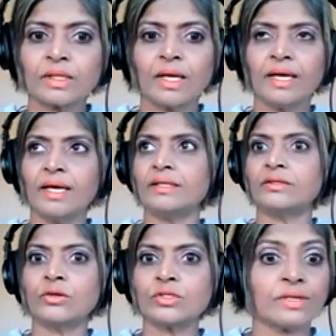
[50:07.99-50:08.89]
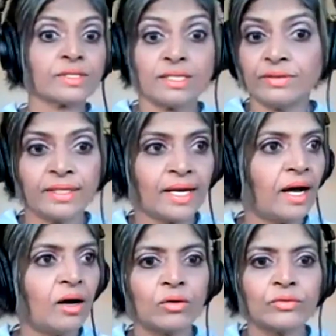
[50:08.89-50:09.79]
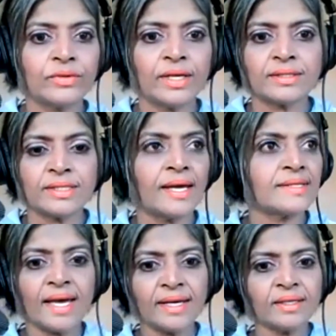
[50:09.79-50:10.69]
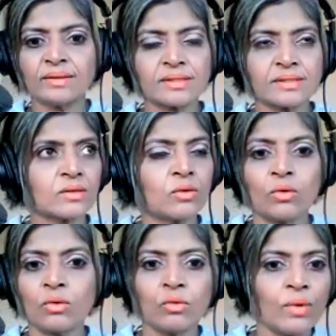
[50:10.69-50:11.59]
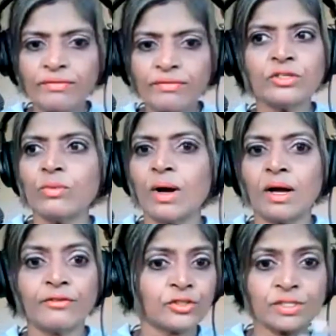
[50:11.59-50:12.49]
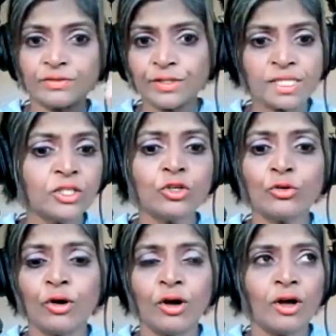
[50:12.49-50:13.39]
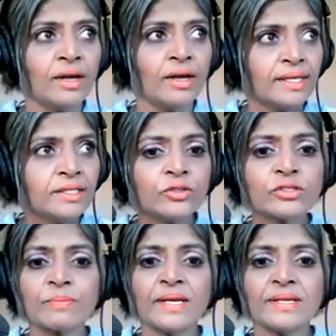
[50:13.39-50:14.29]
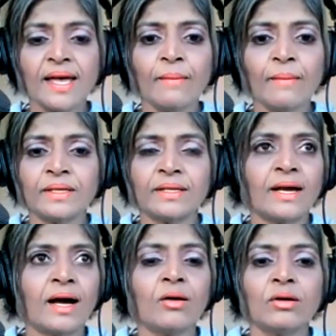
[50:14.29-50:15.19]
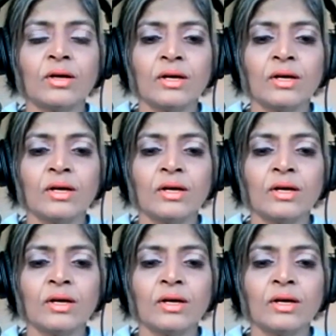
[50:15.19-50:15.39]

and those of us even now that as adults, or whoever you are, if it's in your space happening now,